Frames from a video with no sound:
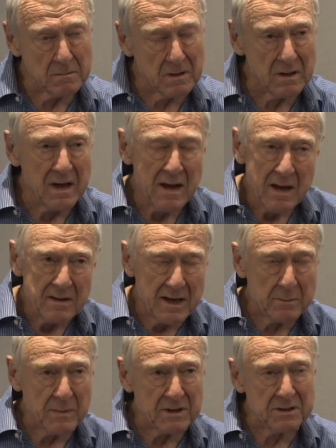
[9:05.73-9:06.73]
Well,
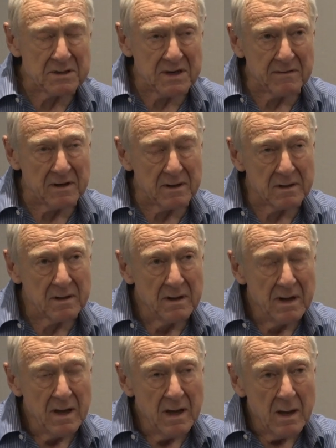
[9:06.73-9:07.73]
that much is evident,
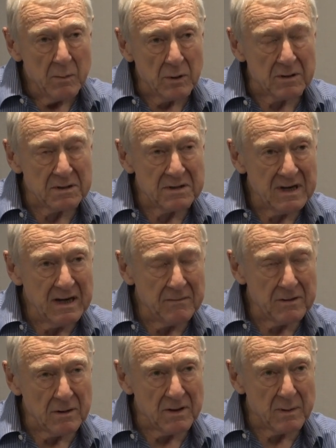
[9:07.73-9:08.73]
because
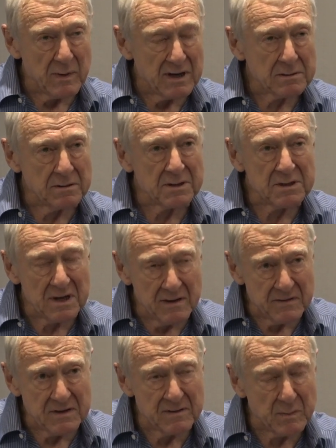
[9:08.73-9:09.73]
even on the most
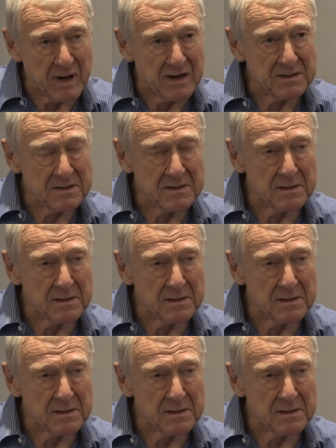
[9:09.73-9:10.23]
conservative basis,